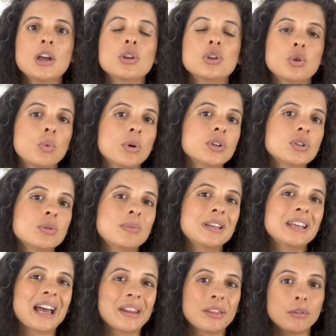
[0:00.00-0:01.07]
You want to
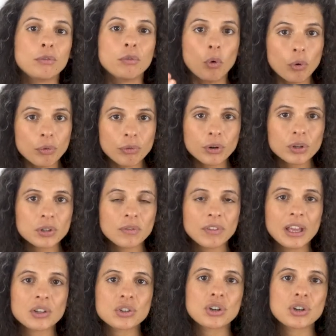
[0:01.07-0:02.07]
be at the forefront of that